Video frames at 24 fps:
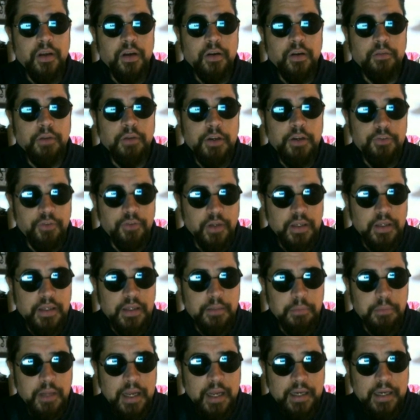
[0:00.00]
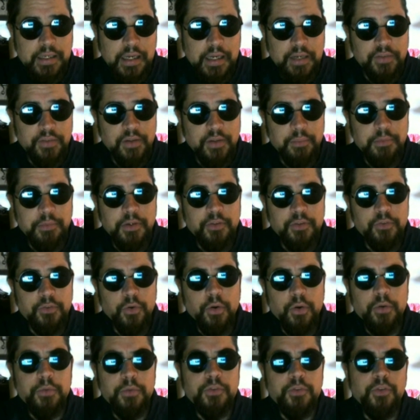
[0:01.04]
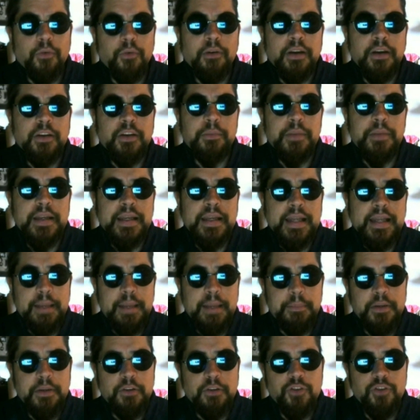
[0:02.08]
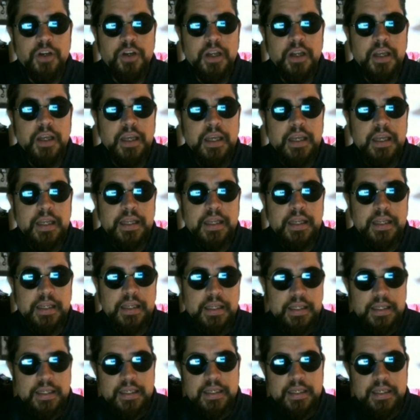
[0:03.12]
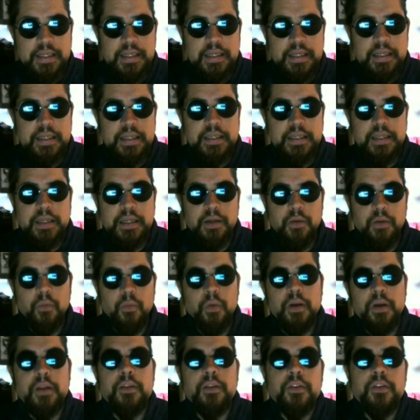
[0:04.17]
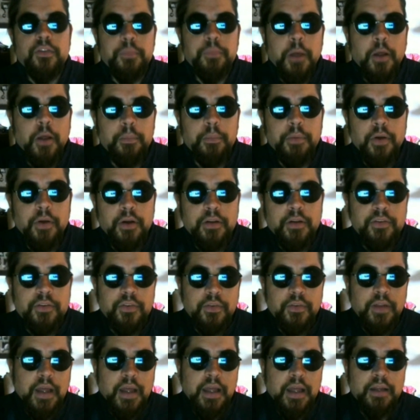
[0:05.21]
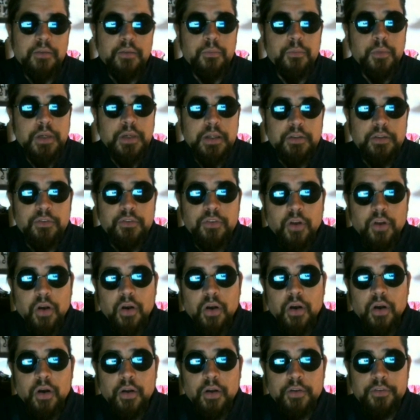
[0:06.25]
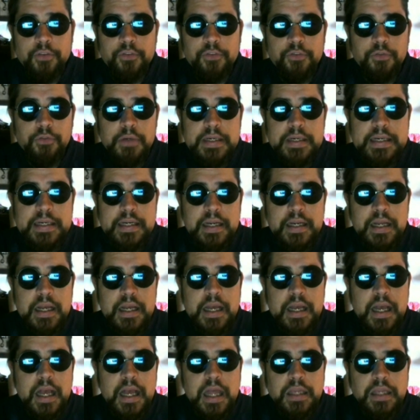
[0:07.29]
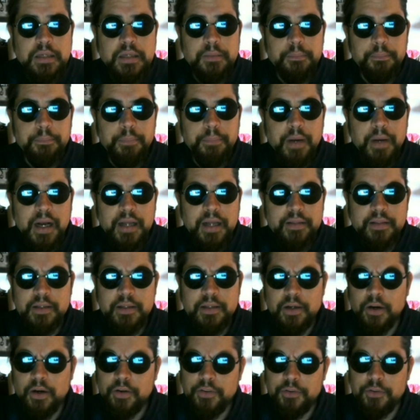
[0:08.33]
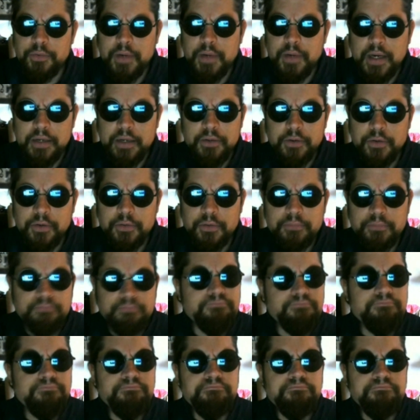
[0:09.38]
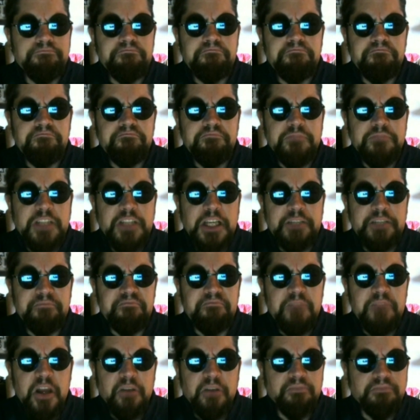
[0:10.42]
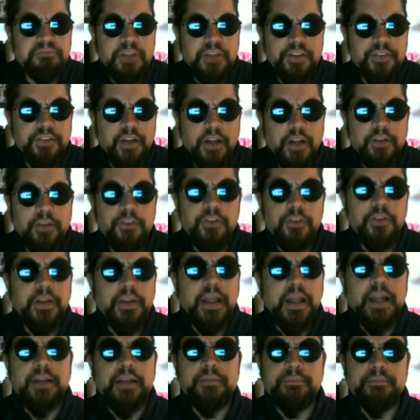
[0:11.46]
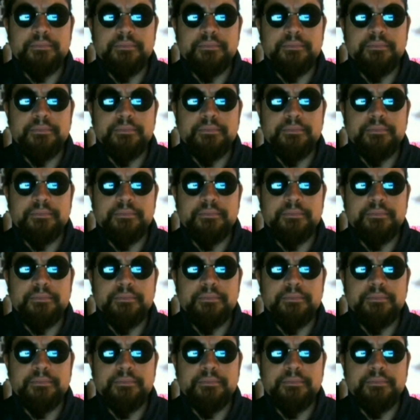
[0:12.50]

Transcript: originally the Black Knight's ebony sword was going to be an image in one of the spell books that we saw on screen, but the art director said, no, let's not do that